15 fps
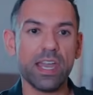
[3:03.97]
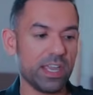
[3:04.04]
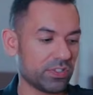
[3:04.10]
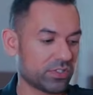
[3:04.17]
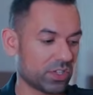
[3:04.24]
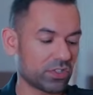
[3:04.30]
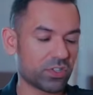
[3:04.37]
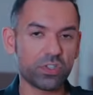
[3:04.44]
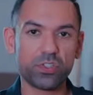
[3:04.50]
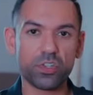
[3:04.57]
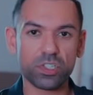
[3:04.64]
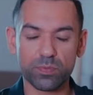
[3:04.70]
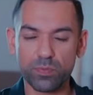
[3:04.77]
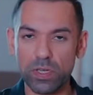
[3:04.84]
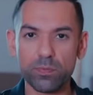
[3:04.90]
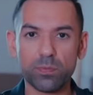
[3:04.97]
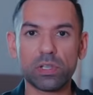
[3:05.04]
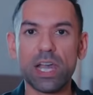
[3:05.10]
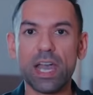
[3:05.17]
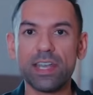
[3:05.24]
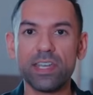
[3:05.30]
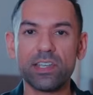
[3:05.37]
such as your sprint
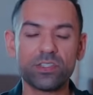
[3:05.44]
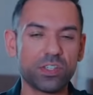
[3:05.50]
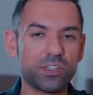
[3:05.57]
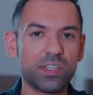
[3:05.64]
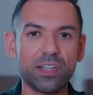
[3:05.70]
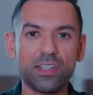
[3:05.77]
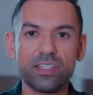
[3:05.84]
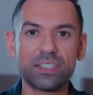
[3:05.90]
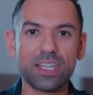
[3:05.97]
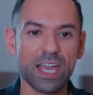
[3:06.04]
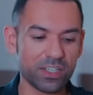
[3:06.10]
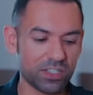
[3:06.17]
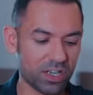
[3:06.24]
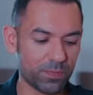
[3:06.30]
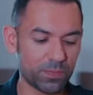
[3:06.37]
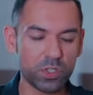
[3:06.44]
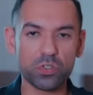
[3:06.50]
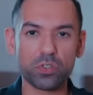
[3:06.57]
plannings, your daily stand-ups, your